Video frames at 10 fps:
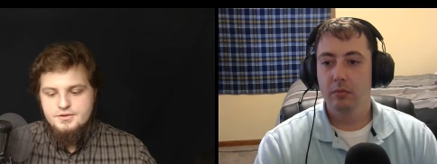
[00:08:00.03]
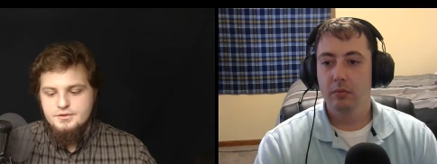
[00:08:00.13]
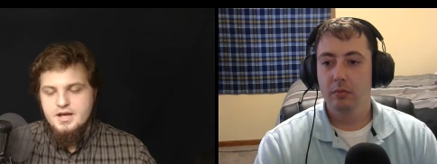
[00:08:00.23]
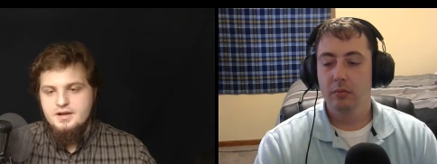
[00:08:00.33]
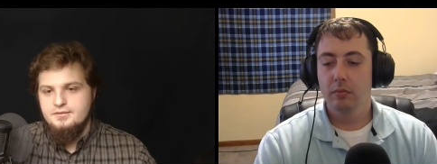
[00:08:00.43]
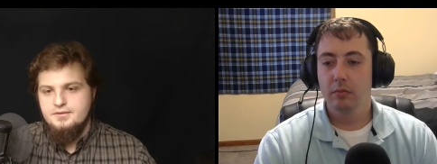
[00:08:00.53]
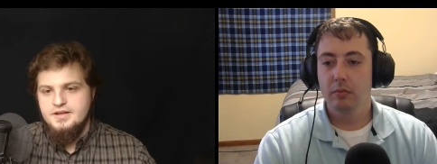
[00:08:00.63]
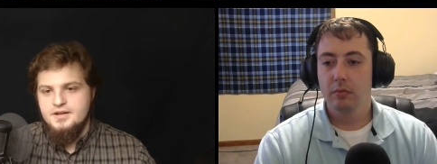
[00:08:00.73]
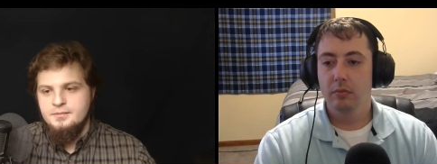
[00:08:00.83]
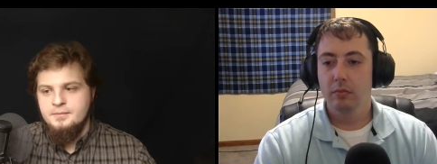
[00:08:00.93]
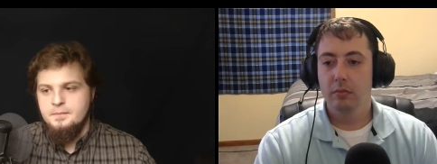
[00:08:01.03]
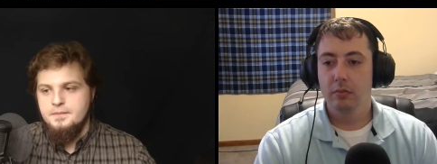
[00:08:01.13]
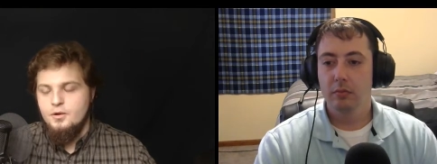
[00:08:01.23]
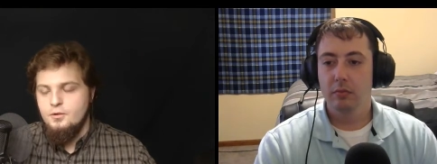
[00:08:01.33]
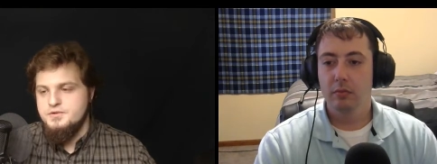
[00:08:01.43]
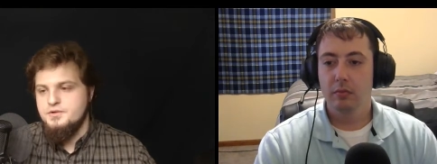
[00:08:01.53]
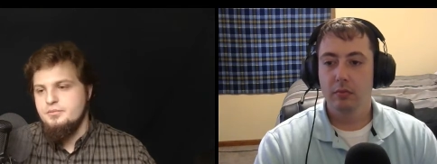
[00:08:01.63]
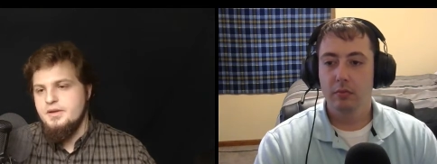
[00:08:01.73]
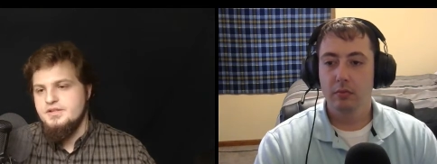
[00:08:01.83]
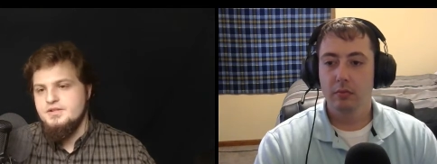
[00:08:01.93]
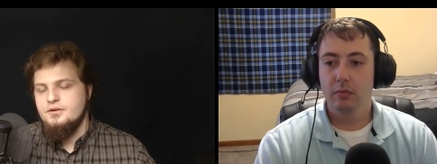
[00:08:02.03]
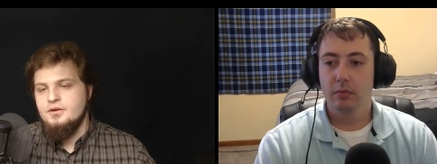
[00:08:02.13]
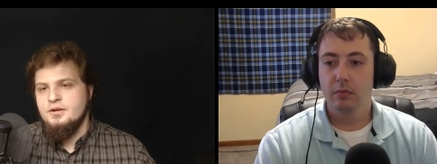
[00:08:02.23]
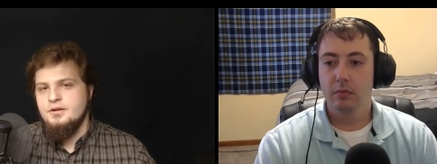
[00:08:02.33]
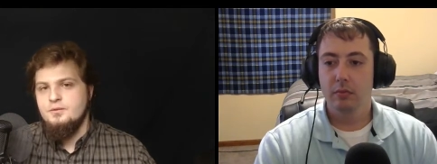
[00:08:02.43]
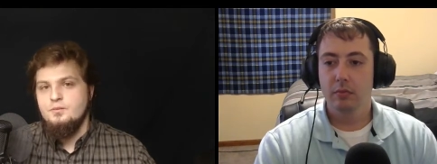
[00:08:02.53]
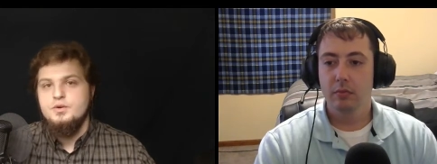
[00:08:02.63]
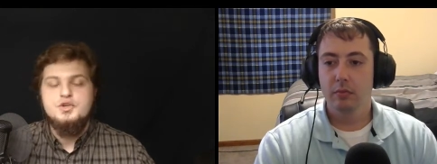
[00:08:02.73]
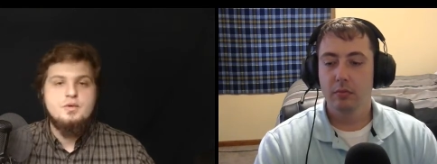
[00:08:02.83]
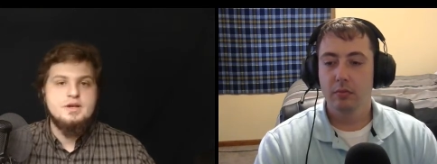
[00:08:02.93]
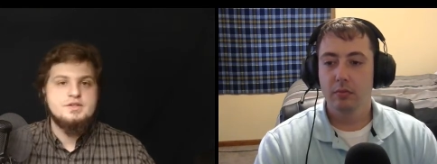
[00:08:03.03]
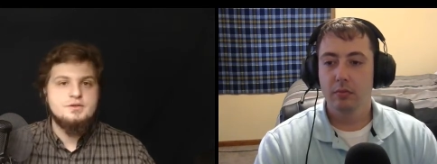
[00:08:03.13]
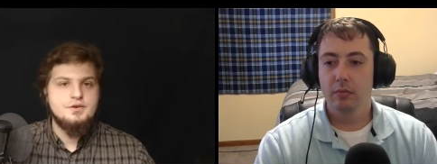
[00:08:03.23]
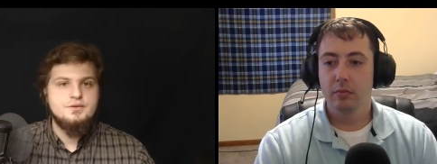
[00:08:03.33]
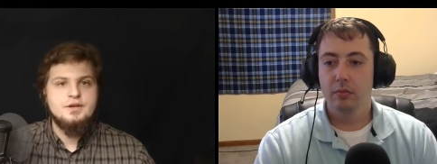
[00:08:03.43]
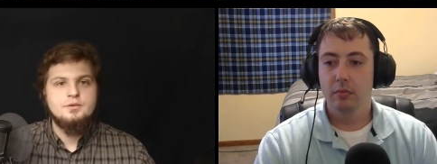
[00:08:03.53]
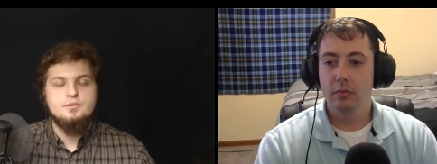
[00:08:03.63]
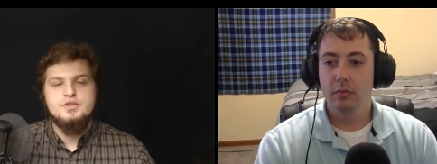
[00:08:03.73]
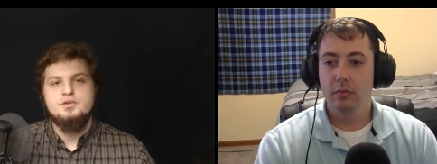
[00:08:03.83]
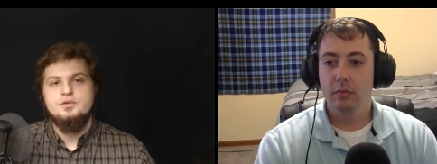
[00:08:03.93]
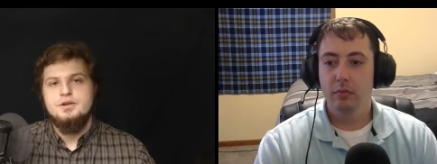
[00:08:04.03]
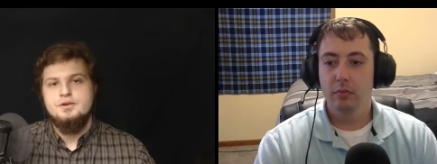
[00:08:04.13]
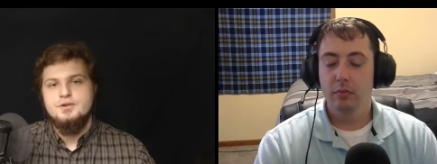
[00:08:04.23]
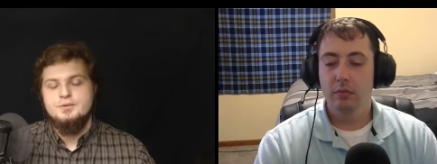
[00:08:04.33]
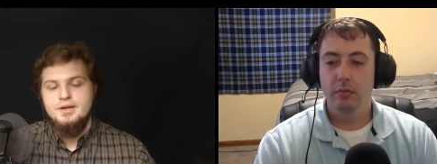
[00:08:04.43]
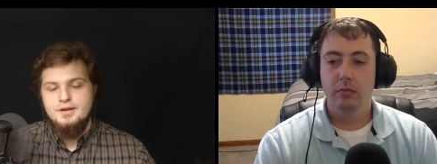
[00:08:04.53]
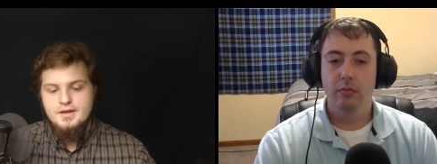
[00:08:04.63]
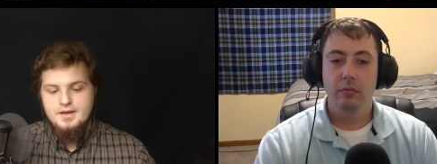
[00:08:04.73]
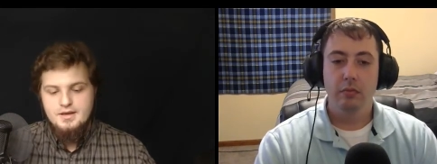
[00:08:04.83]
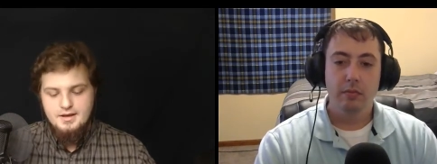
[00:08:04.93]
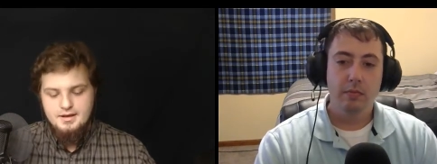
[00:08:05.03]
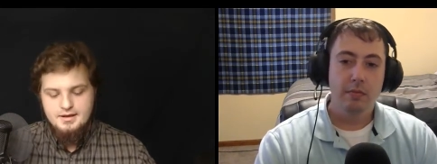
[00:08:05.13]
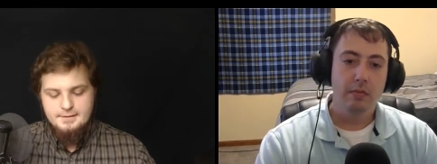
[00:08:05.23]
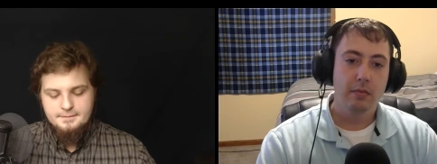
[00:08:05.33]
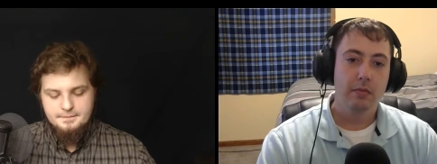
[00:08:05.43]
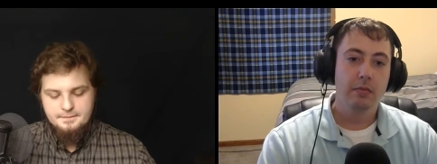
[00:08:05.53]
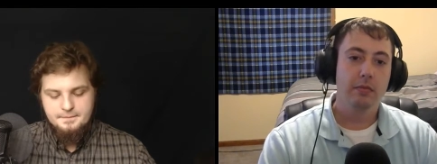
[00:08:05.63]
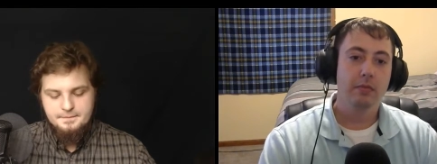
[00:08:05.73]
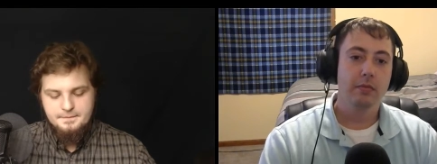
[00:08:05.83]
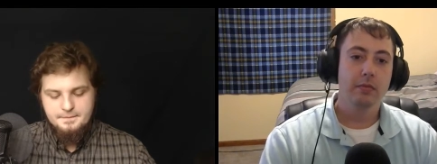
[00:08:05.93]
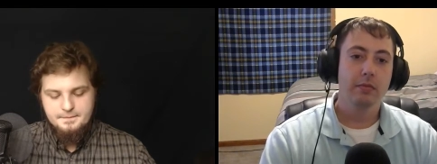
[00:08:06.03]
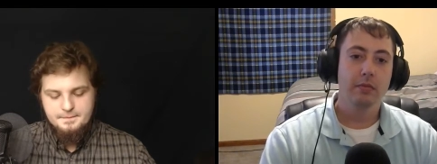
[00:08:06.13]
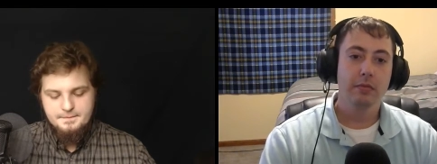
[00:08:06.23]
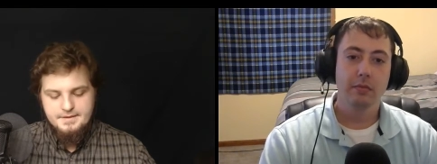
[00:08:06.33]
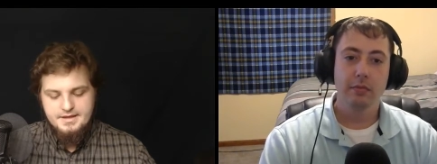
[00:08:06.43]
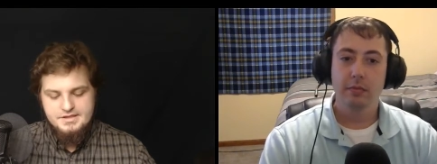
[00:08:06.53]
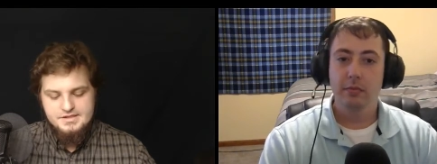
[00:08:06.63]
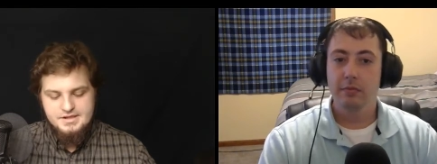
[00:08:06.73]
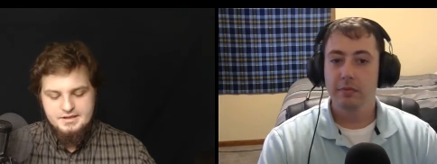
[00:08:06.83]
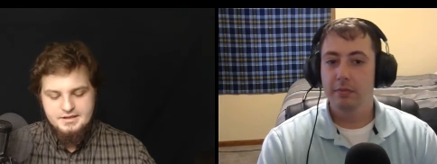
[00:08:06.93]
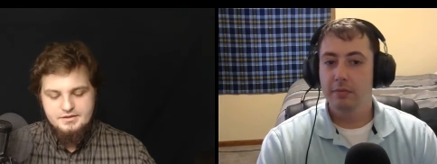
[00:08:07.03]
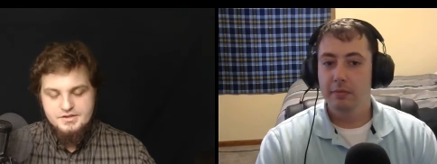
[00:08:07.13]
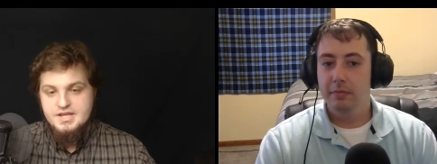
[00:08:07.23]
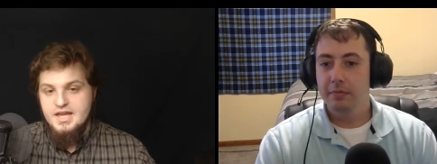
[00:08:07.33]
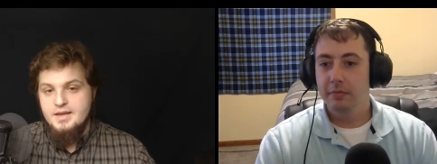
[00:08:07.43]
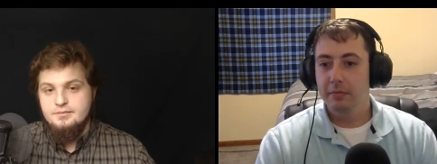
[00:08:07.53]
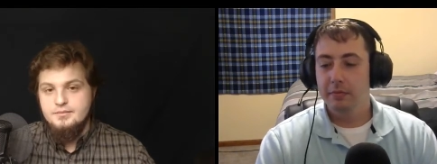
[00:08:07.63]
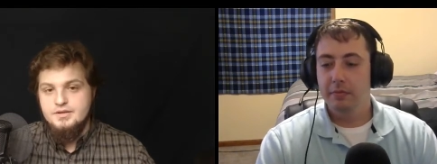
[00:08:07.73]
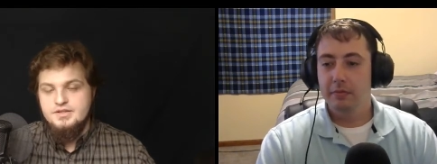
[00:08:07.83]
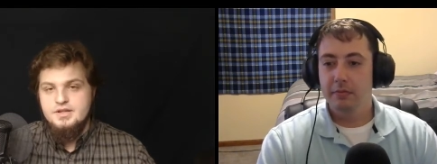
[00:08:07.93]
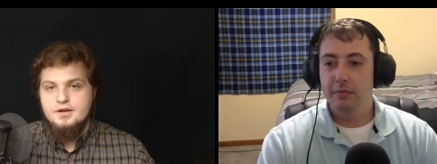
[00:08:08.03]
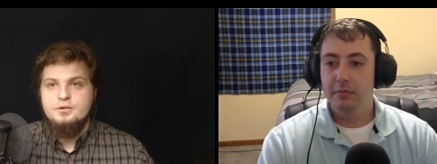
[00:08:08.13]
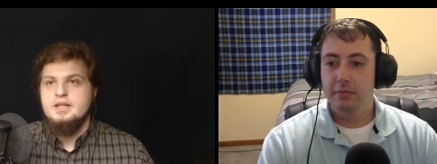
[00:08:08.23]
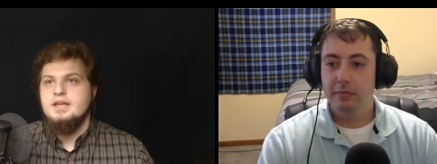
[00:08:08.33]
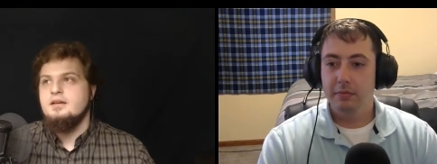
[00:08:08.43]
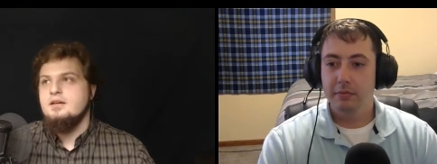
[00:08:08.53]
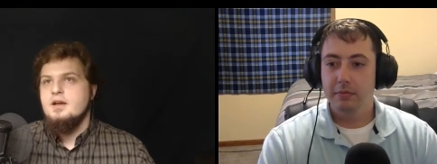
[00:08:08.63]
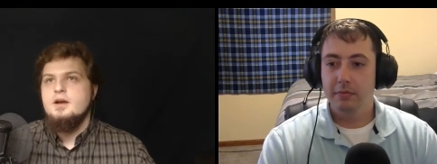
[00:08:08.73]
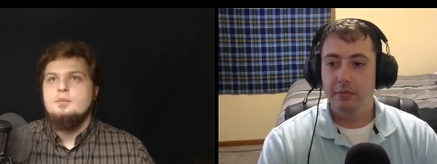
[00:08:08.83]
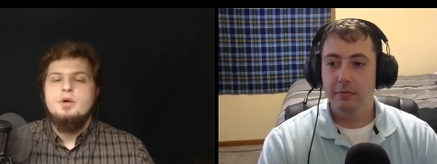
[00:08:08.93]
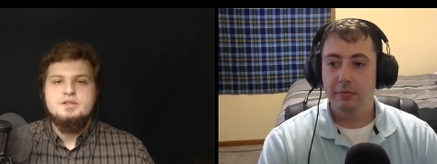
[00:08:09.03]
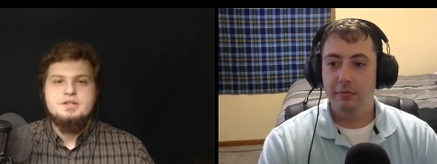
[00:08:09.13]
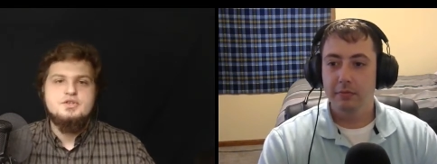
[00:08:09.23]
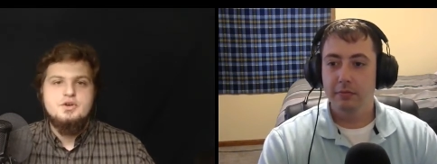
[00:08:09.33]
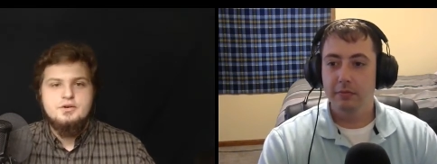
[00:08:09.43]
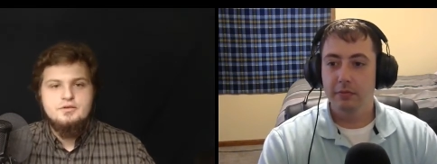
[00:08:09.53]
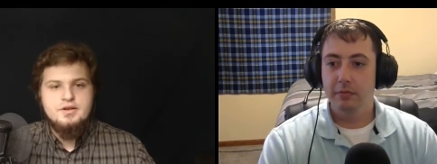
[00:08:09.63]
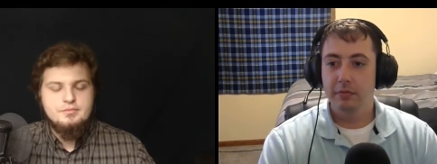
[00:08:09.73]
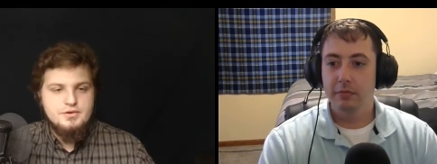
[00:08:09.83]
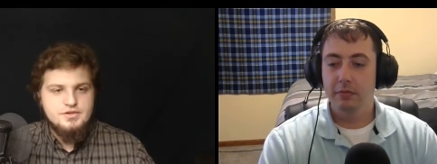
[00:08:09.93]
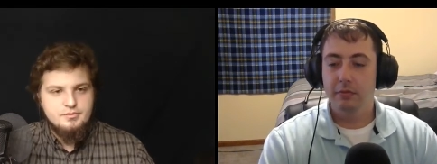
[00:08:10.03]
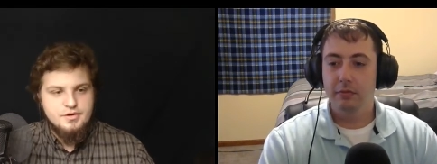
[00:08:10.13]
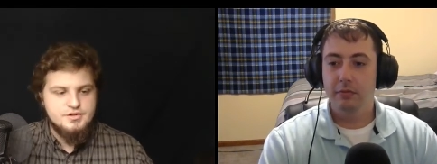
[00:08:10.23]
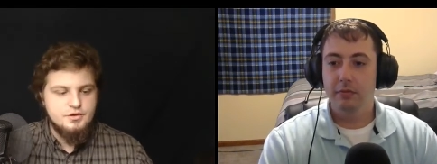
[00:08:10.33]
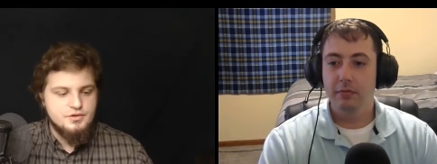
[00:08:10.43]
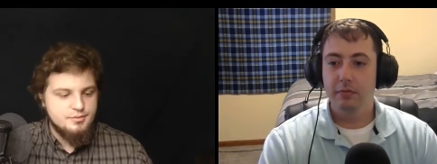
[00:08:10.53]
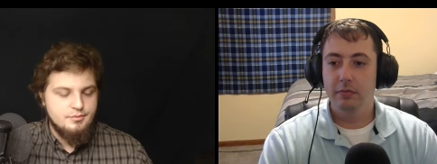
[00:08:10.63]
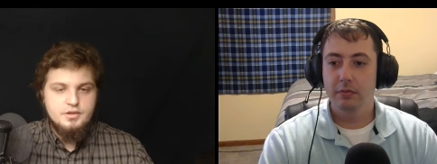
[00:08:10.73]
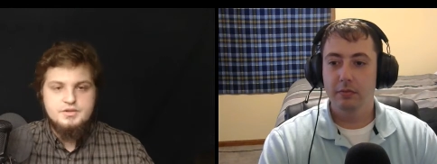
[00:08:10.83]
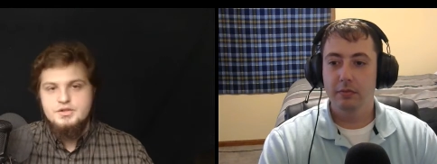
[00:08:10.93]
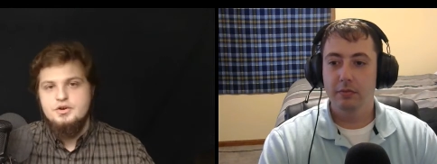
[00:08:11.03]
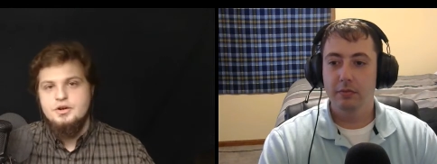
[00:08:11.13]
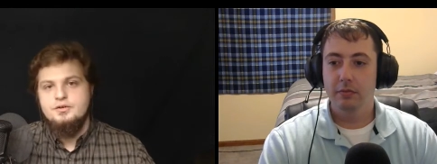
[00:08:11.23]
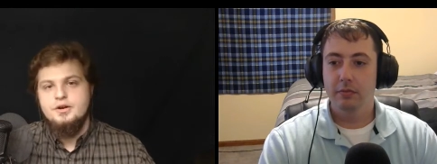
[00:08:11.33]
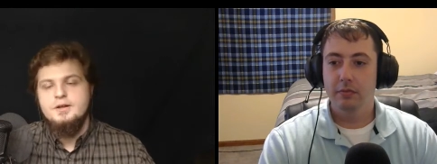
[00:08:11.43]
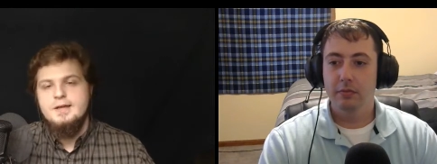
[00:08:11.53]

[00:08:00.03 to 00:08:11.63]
Speaker 1: you a lot of freedom also based on which quest you're doing and which story you're doing. Um, as uh, this game is not only multi-genre in music, but it's also multi-genre